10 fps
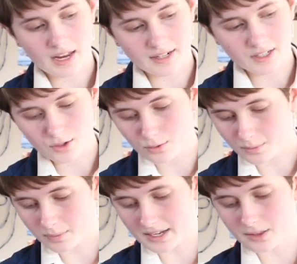and you
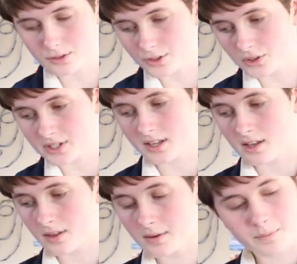play those two
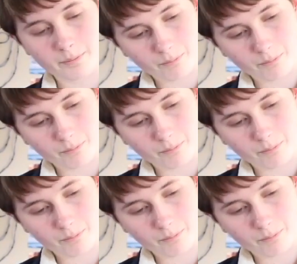together.